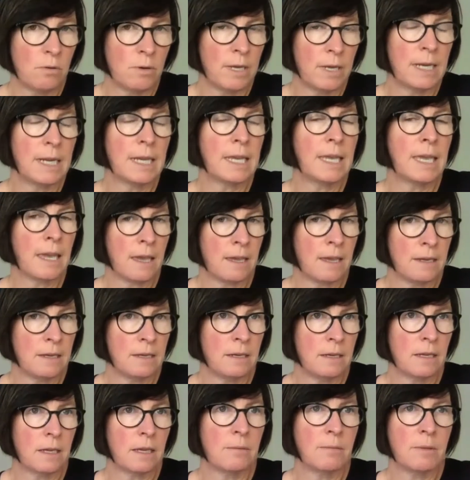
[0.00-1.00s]
And again,
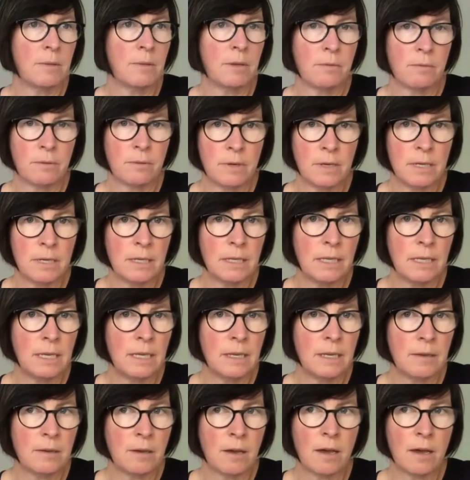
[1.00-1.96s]
can be really